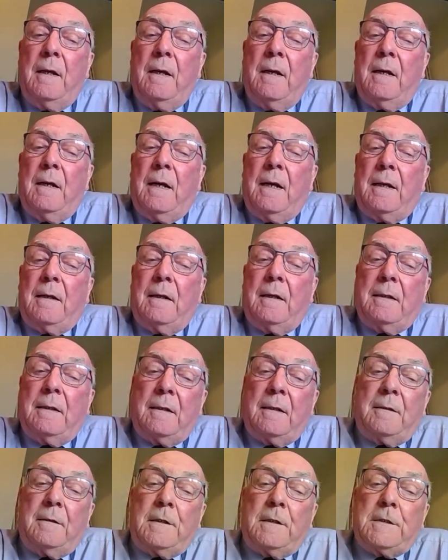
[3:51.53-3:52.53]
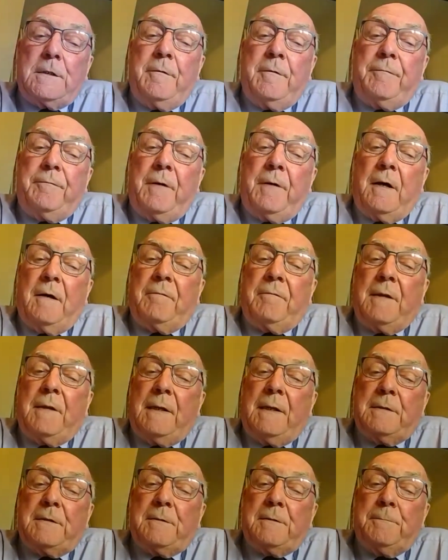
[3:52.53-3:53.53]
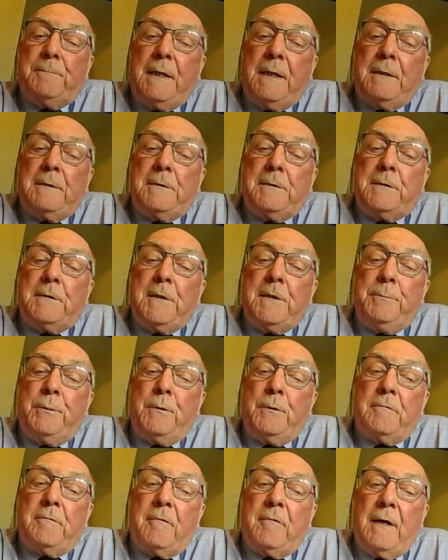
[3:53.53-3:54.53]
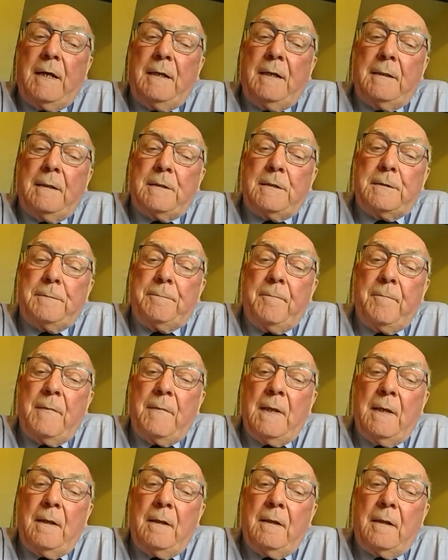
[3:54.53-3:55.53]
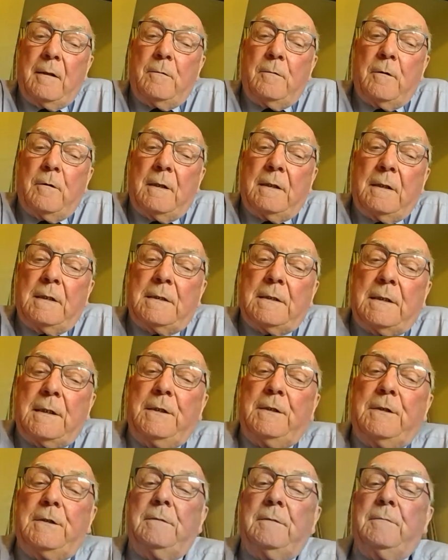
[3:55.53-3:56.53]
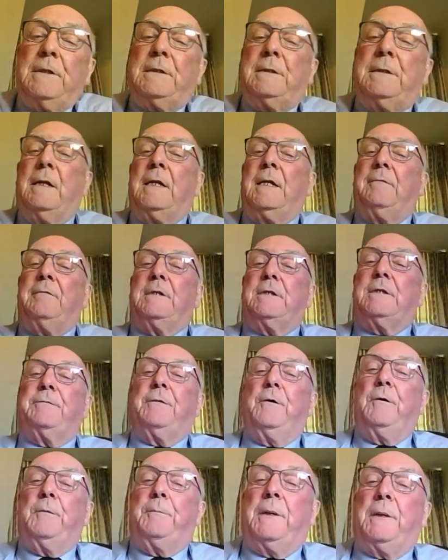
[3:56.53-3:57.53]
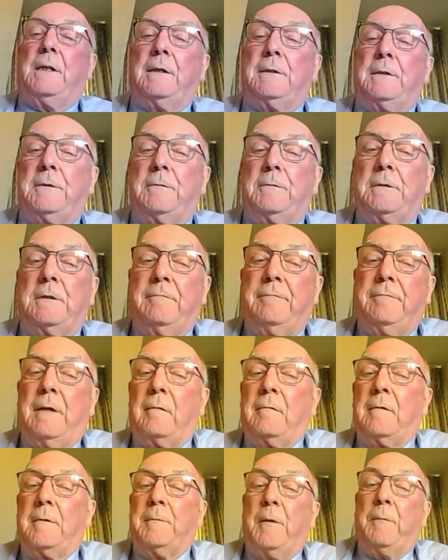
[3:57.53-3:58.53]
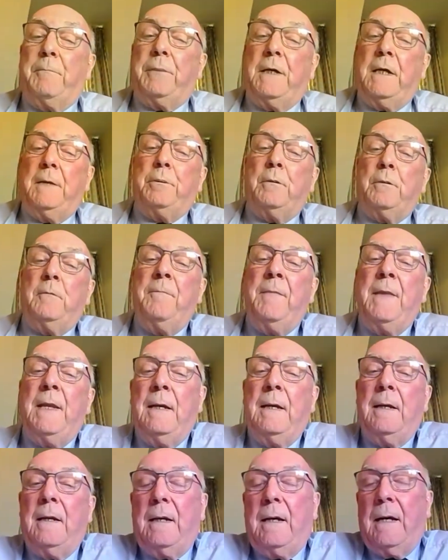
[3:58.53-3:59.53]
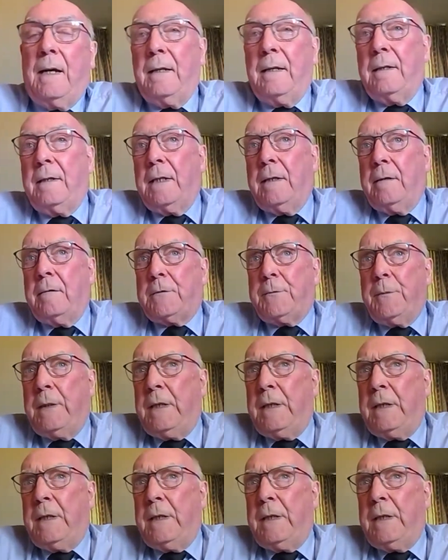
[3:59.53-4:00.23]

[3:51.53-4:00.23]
And I did ask for £5,000 to support Raynet, an organisation which delivers food parcels to vulnerable people and deals with